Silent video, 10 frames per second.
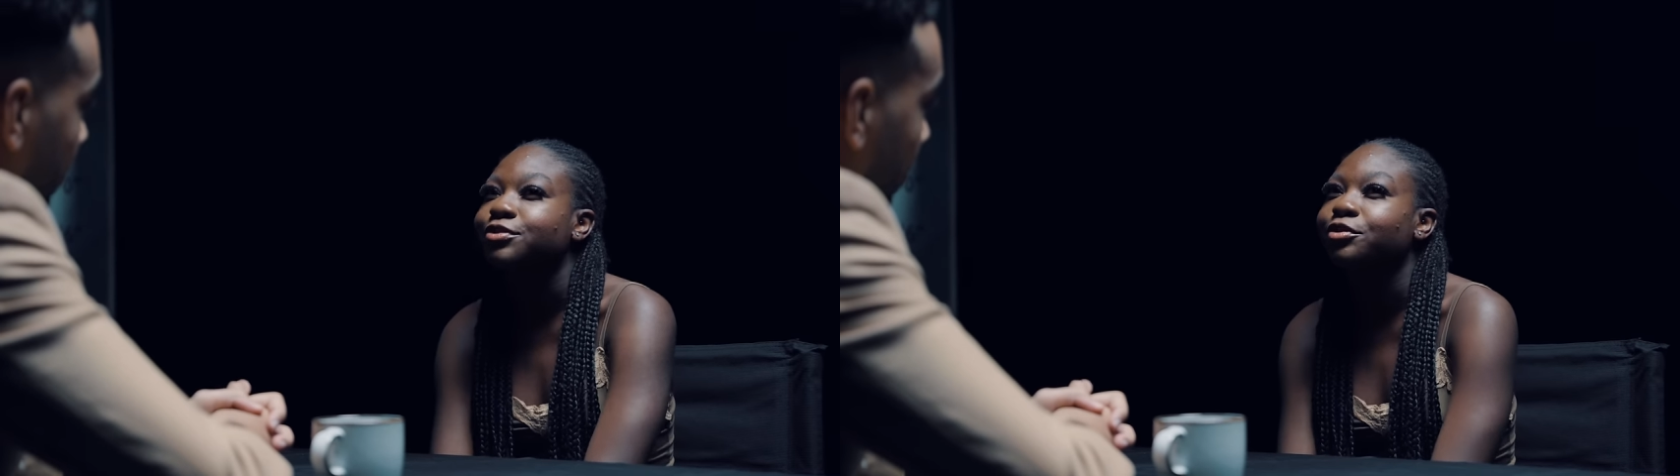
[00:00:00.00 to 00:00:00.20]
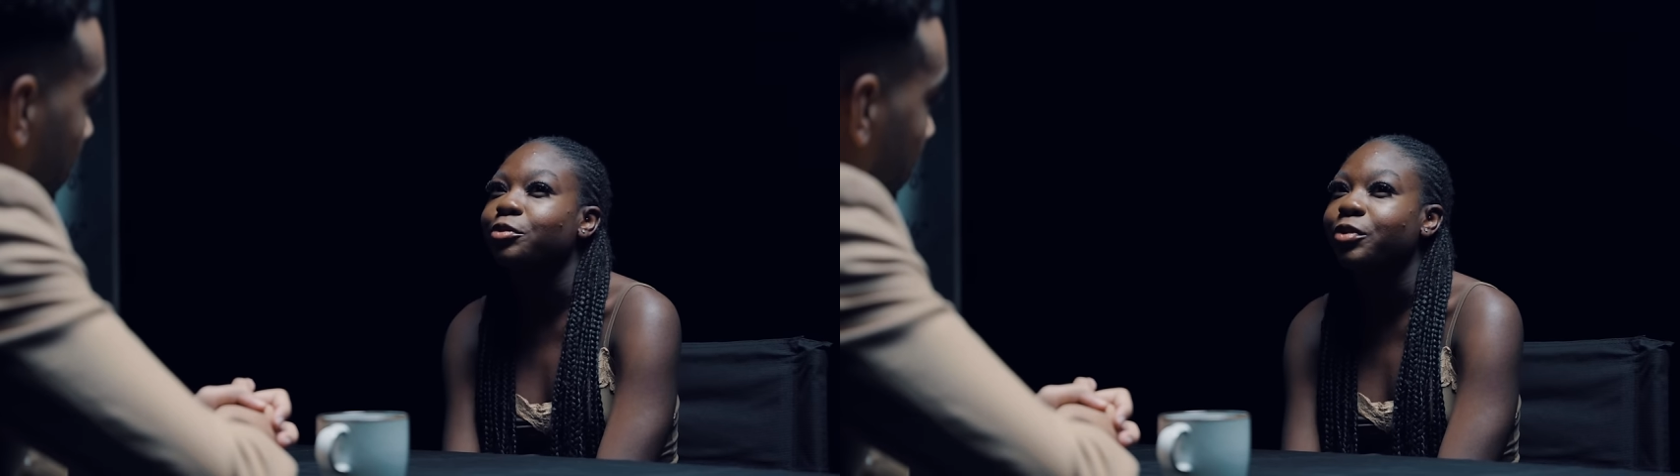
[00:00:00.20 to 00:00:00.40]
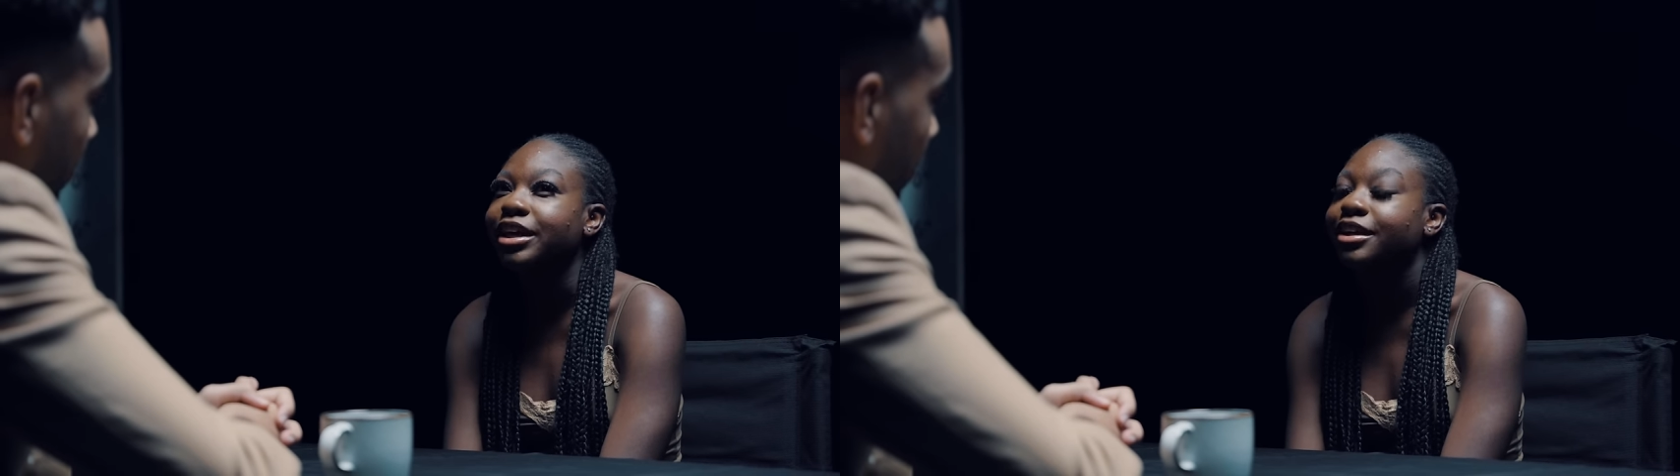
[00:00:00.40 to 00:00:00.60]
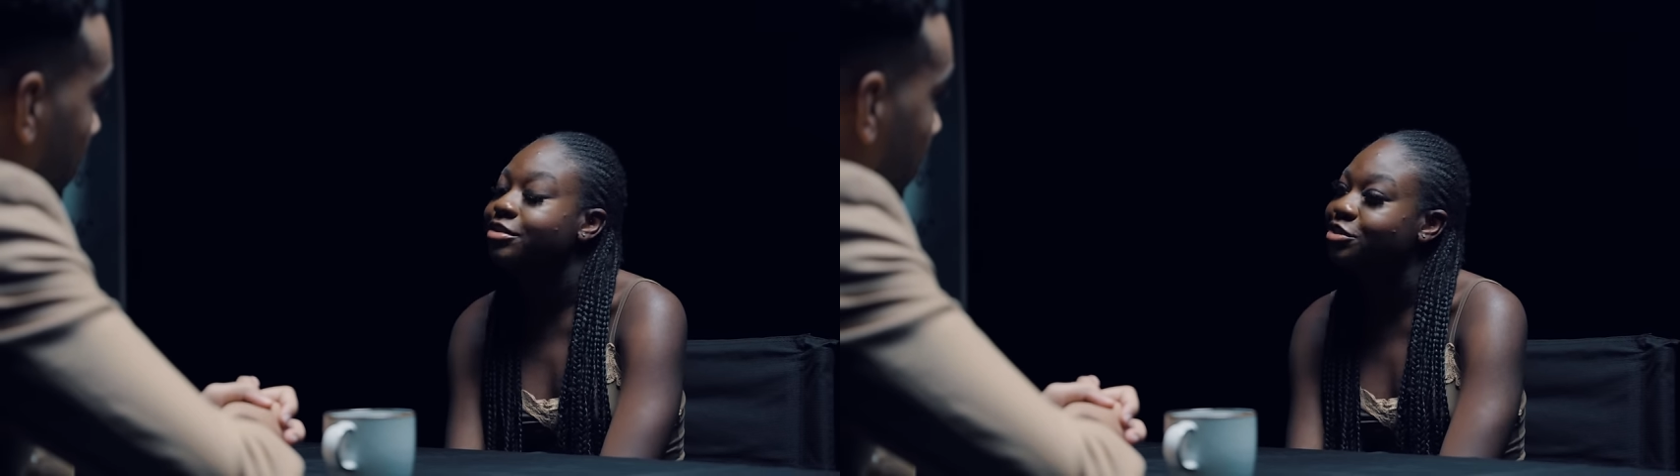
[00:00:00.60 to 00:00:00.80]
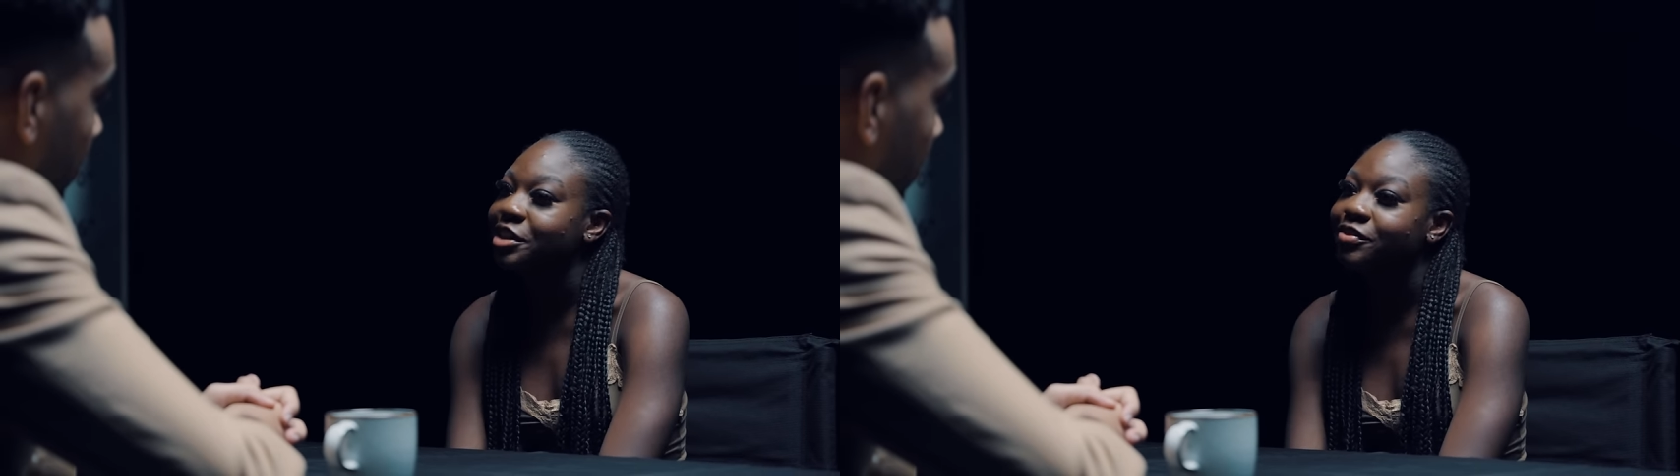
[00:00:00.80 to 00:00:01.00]
It was for a week and
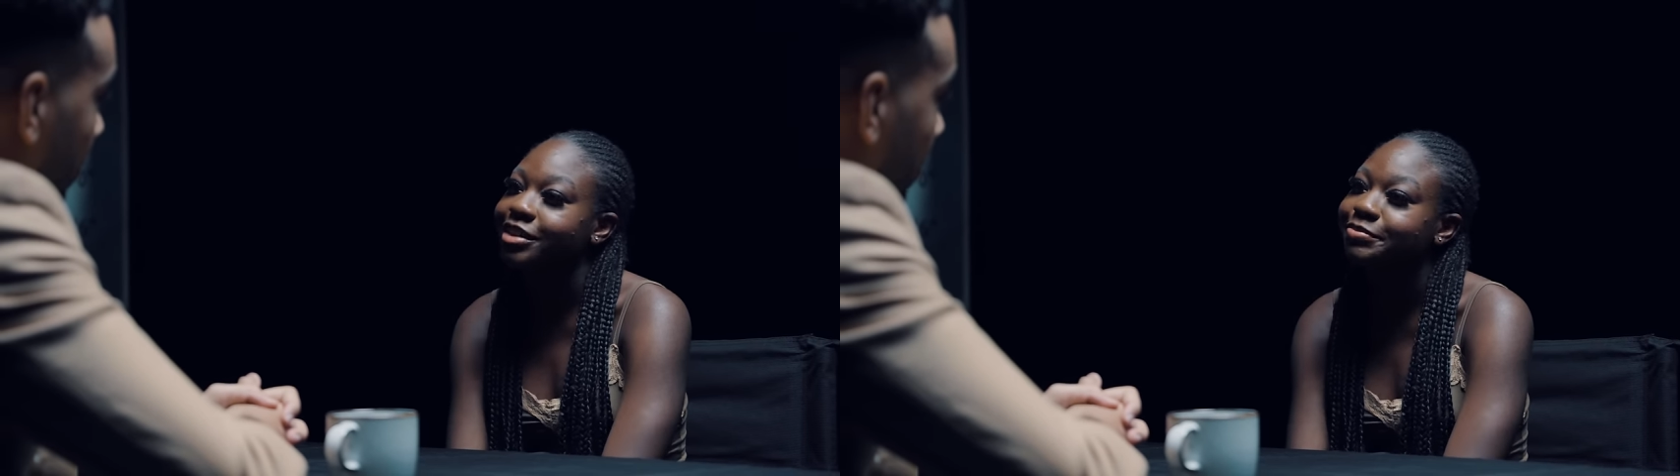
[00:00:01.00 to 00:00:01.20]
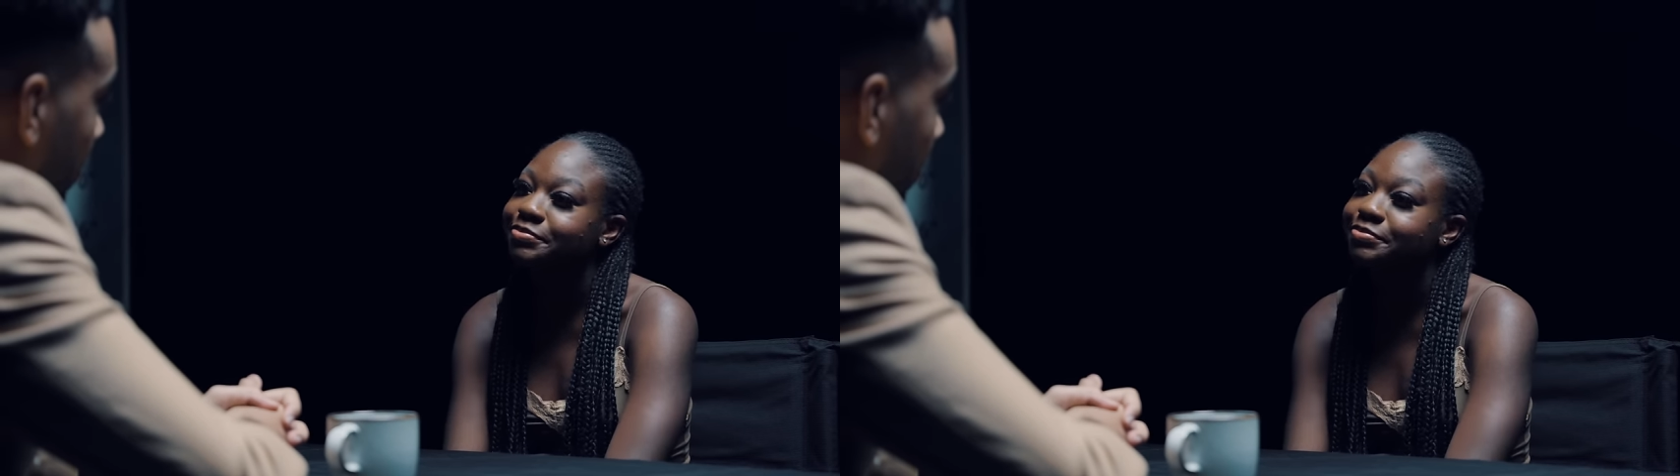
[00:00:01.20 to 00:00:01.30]
it was really fun.